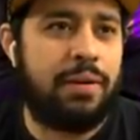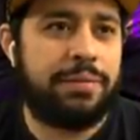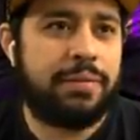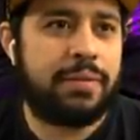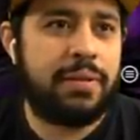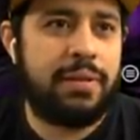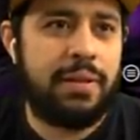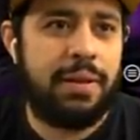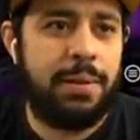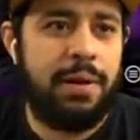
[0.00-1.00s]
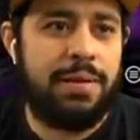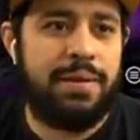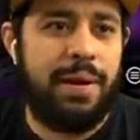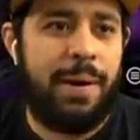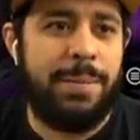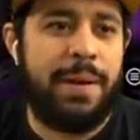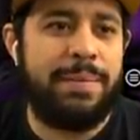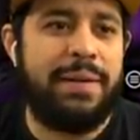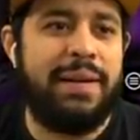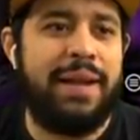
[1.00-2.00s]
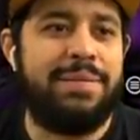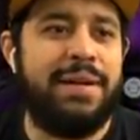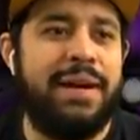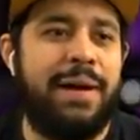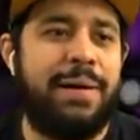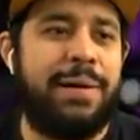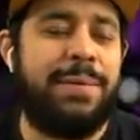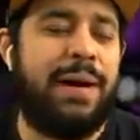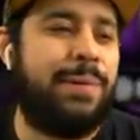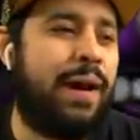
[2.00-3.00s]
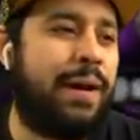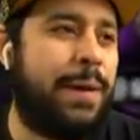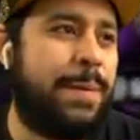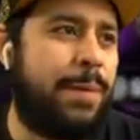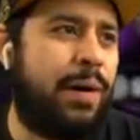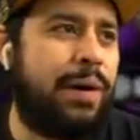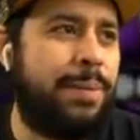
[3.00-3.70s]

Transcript: know. You never know, baby. You never know. Come on, we gotta go one more.